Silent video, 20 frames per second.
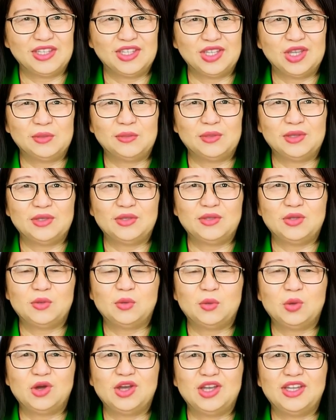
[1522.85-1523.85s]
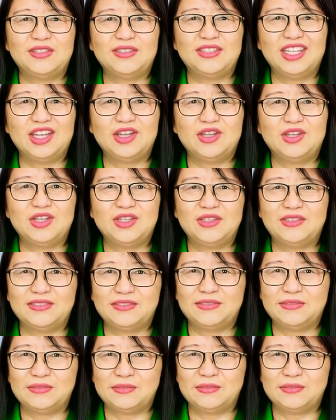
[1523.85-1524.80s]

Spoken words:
Global, War on Terror.